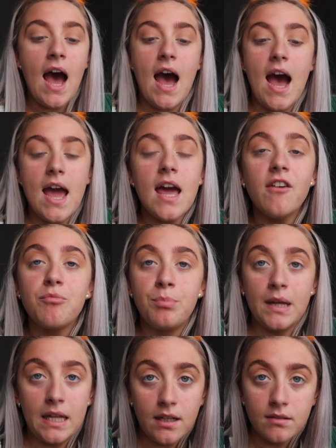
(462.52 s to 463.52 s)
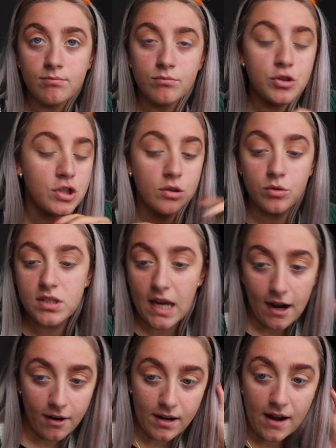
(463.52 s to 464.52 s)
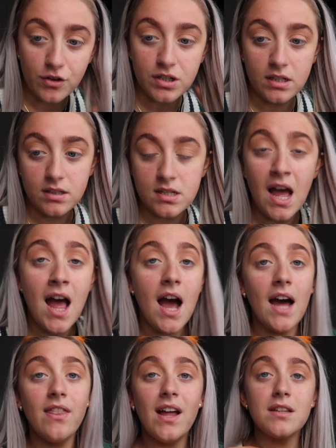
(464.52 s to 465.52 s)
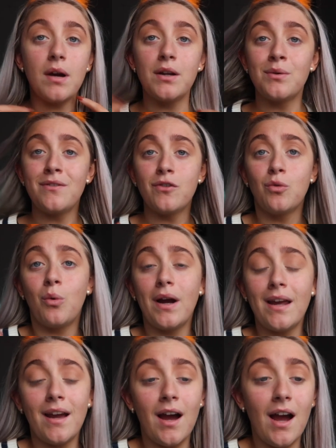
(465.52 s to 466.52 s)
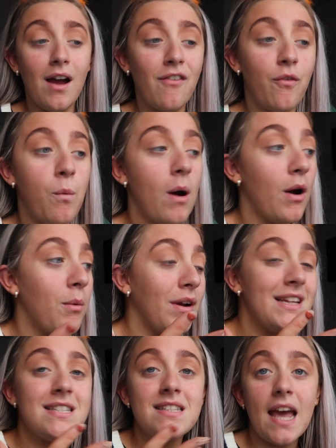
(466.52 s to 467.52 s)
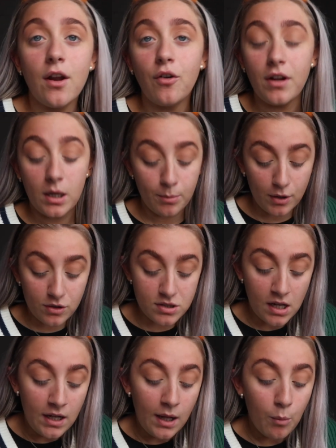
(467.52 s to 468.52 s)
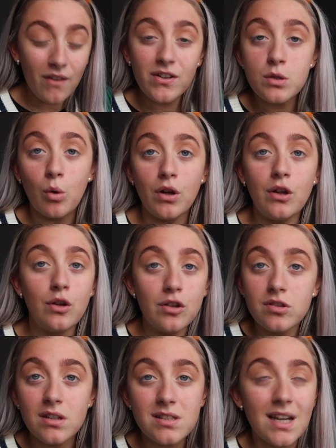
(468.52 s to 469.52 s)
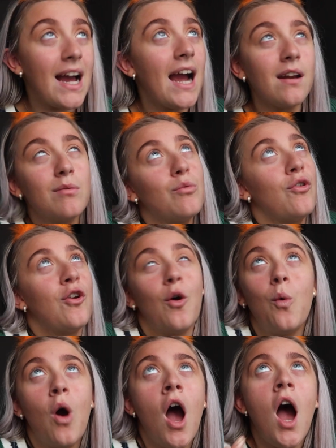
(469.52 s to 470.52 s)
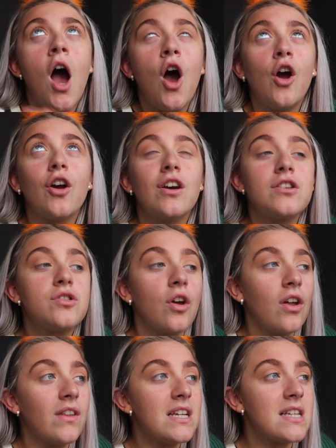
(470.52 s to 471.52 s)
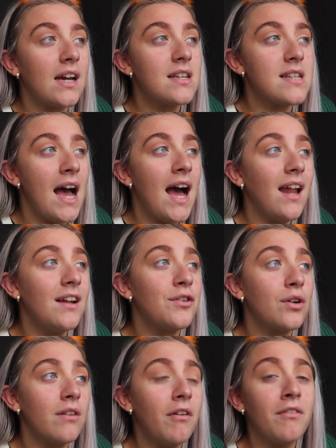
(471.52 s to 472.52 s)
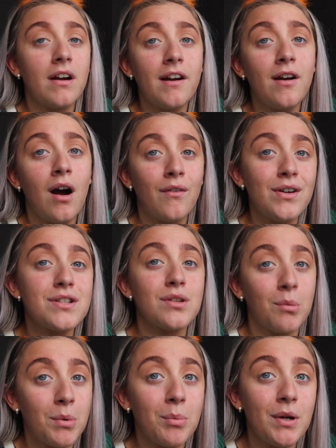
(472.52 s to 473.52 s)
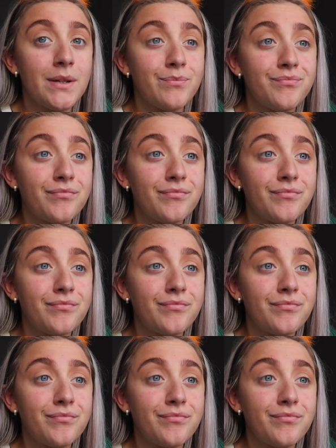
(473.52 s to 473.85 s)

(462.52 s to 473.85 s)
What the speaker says: I have been so scared ever since, and that's why I don't even know why, I want to say it on here, because what if it's one of you? It's like, I don't know who is doing these things, and I do have a very obvious number plate.